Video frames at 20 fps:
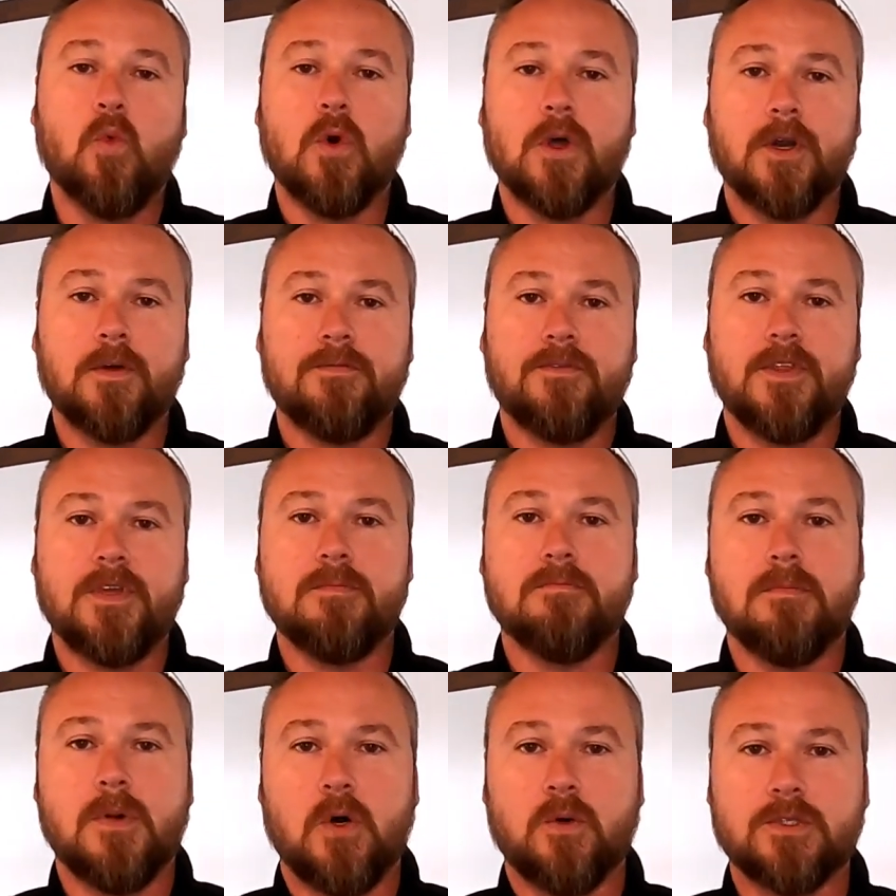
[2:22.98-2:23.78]
One of
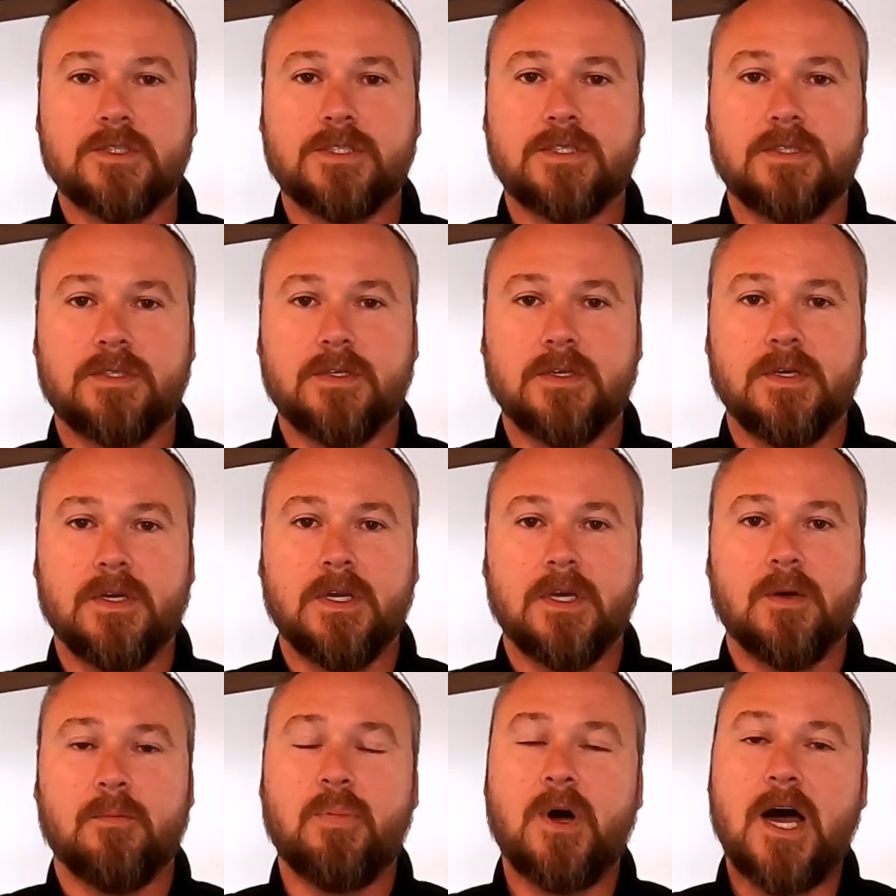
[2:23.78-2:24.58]
the most
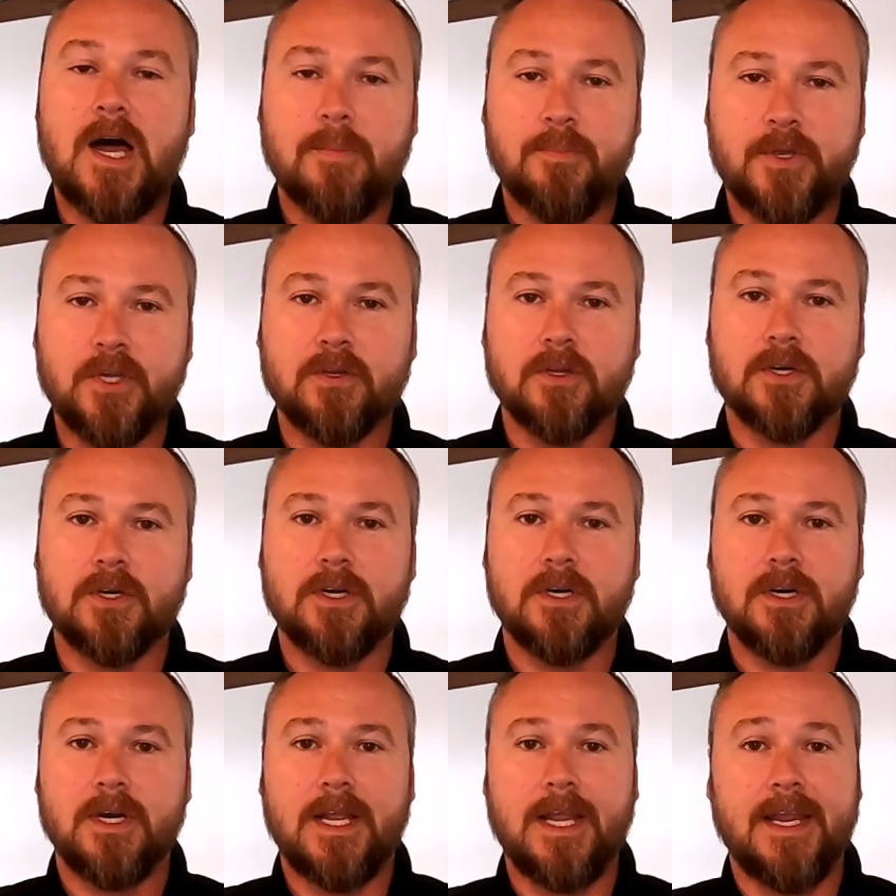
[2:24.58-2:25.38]

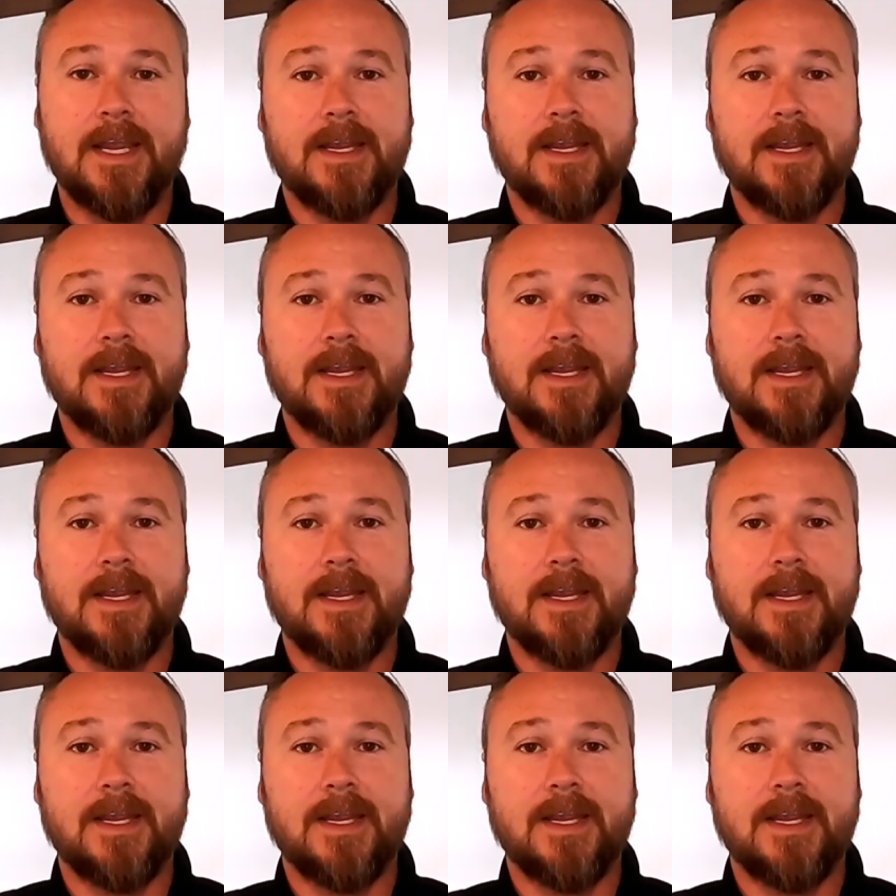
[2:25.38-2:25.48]
popular